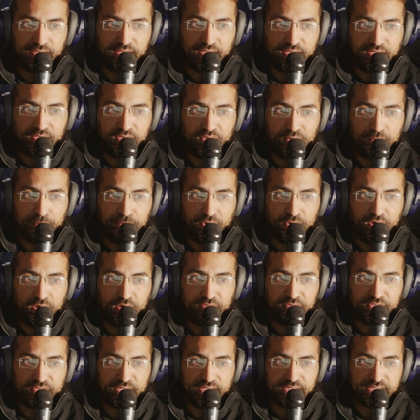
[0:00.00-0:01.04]
part of
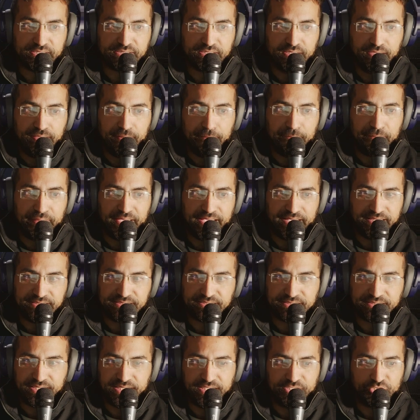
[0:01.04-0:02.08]
this,
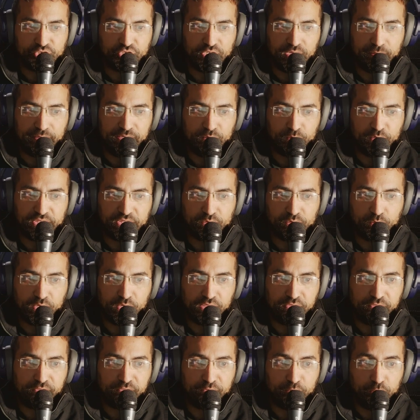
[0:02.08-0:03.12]
pasting, do you know what I mean?
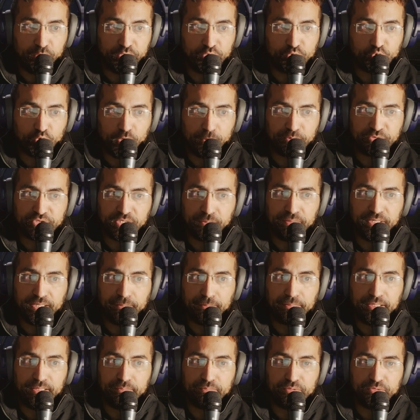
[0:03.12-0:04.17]
With drop shipping,
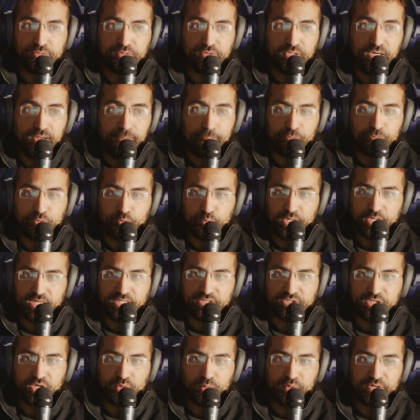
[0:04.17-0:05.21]
people really
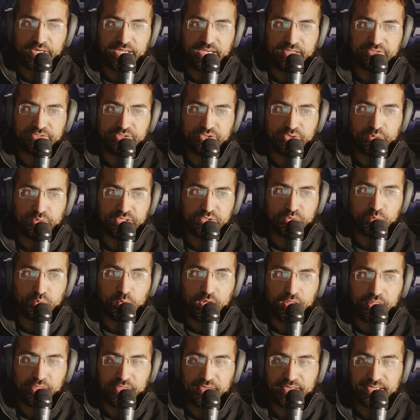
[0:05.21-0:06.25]
don't want to have to do this one
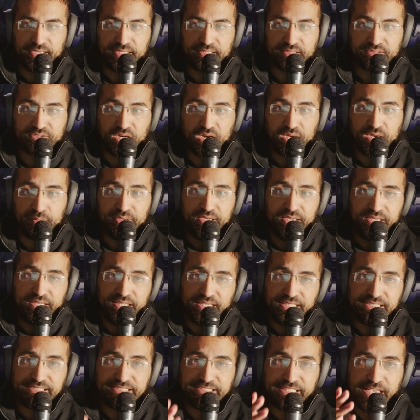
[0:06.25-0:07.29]
thing at a time. It
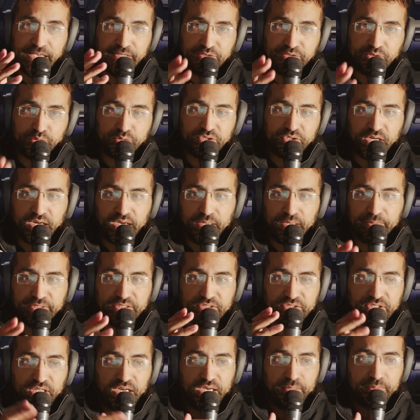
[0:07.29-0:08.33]
saves you time, and
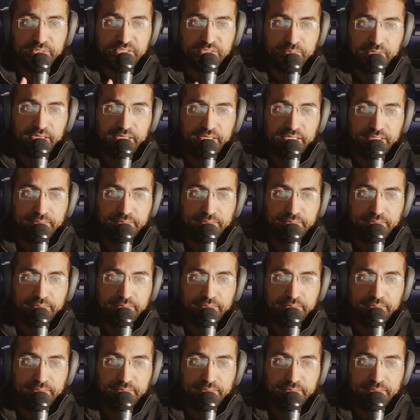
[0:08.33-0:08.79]
time is money.